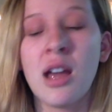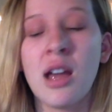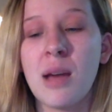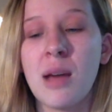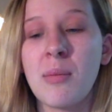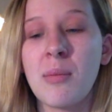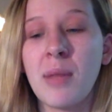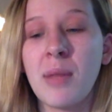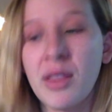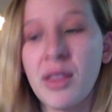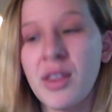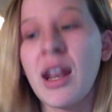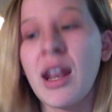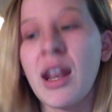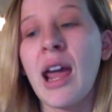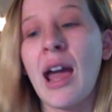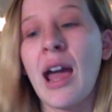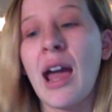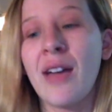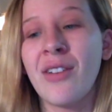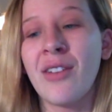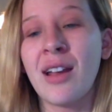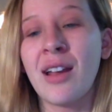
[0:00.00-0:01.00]
month and a
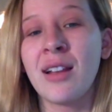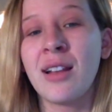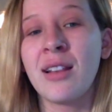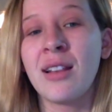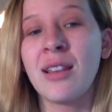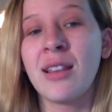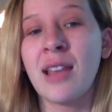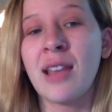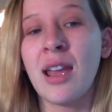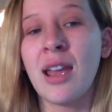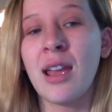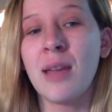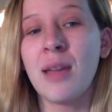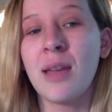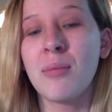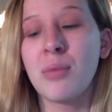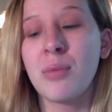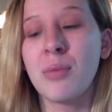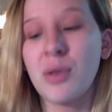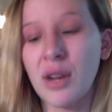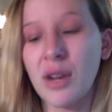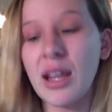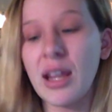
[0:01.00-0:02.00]
half, I'd say I'm
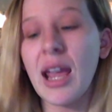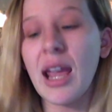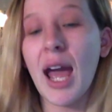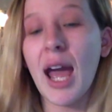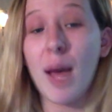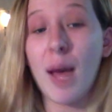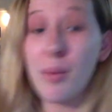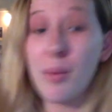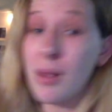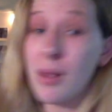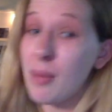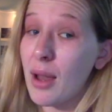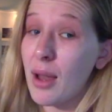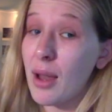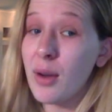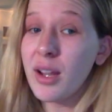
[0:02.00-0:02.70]
pretty happy about